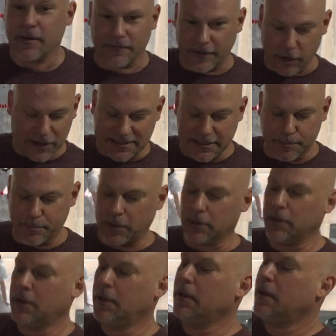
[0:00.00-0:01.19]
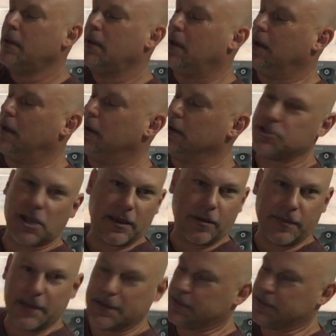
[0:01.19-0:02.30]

very simple. Uh, check out the